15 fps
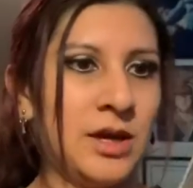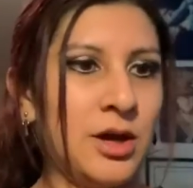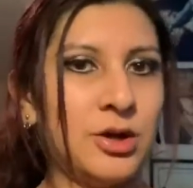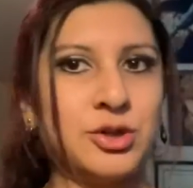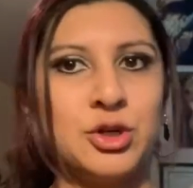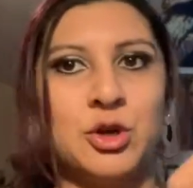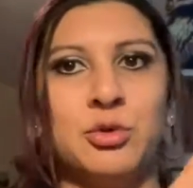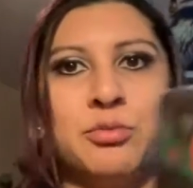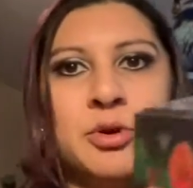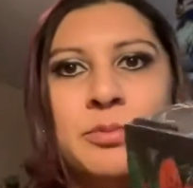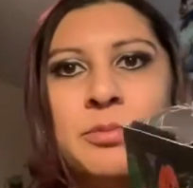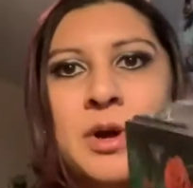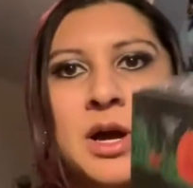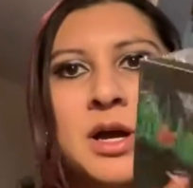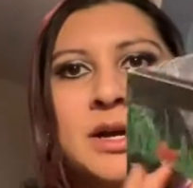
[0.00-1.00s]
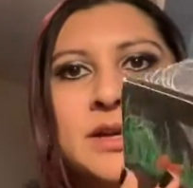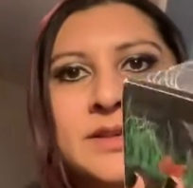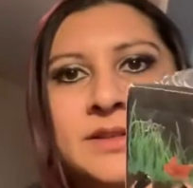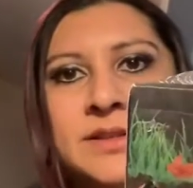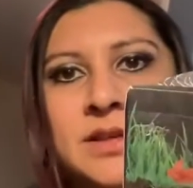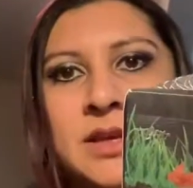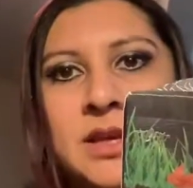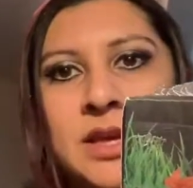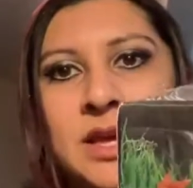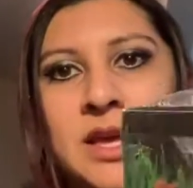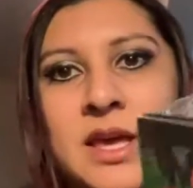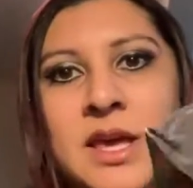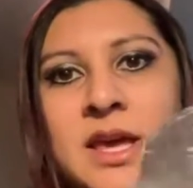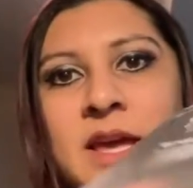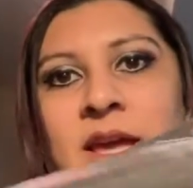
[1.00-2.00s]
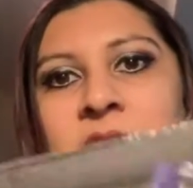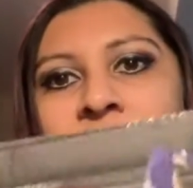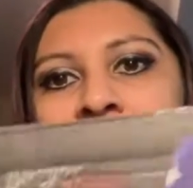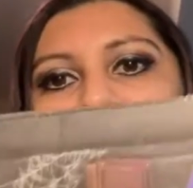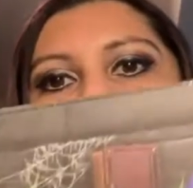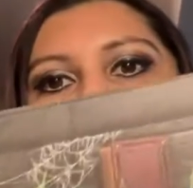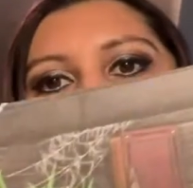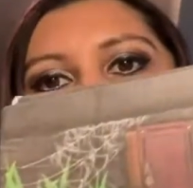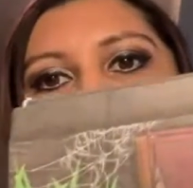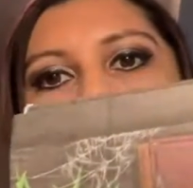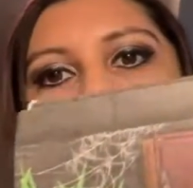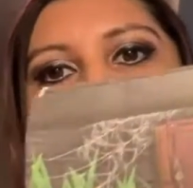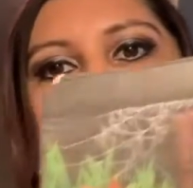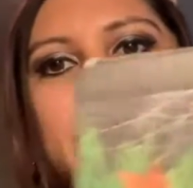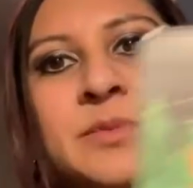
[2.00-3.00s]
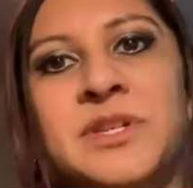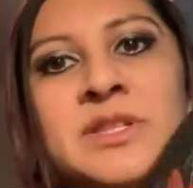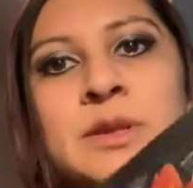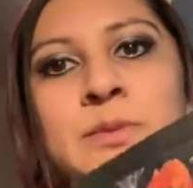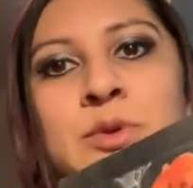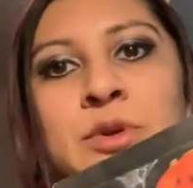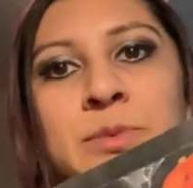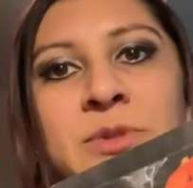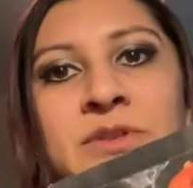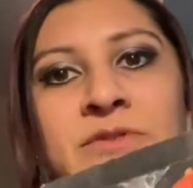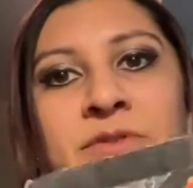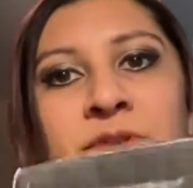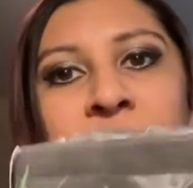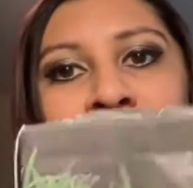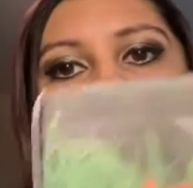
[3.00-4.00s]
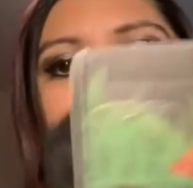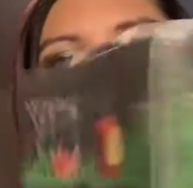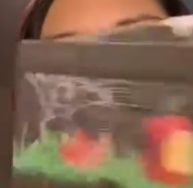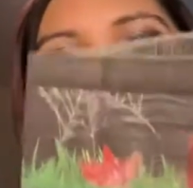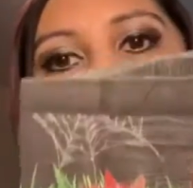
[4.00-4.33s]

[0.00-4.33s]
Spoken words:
October box. And I did cancel my subscription for this one